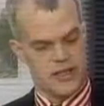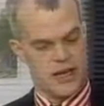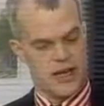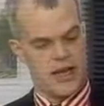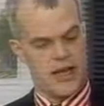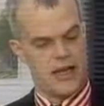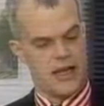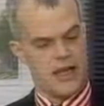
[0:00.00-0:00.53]

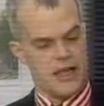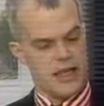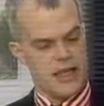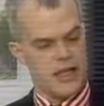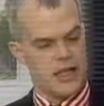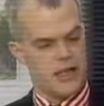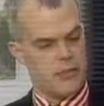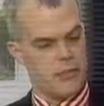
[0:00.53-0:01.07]
side
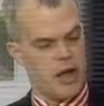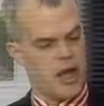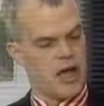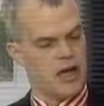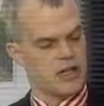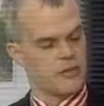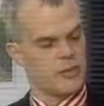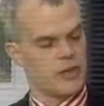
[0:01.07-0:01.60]
in a
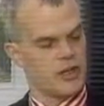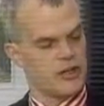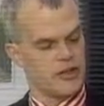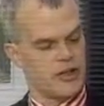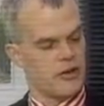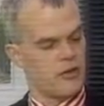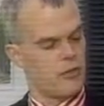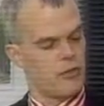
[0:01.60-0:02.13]
box because
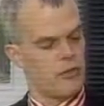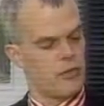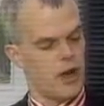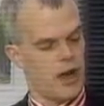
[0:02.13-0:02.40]
they don't